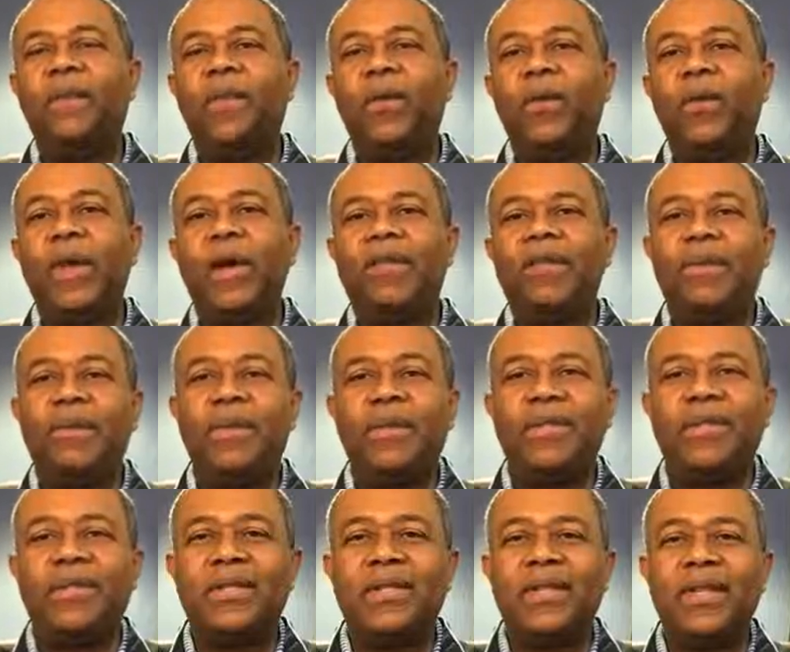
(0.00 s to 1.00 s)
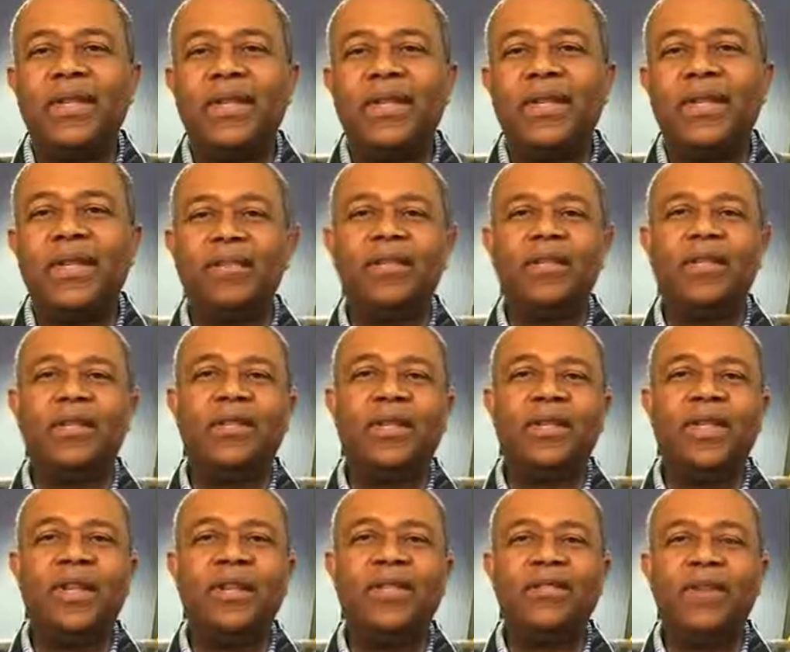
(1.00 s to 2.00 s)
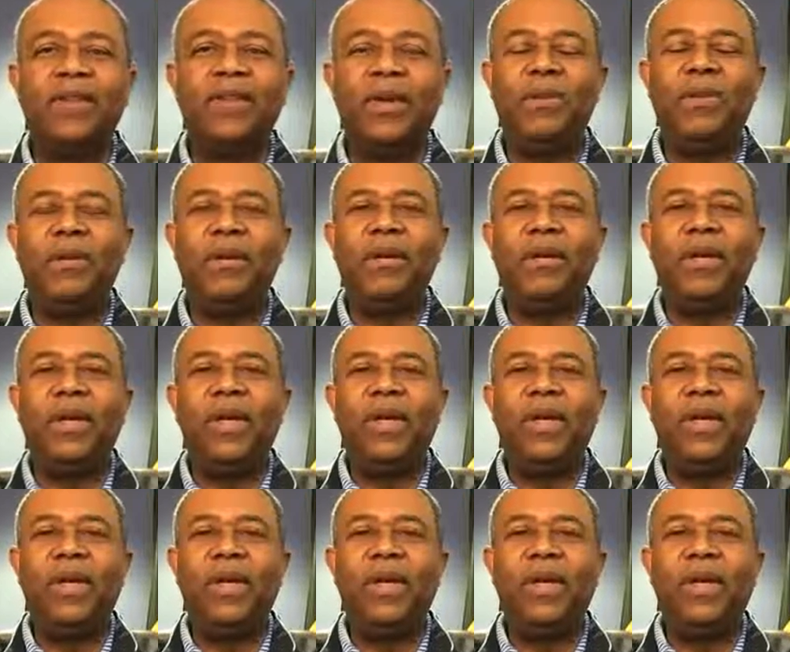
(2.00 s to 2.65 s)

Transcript: we have to be sensitive to the needs of people.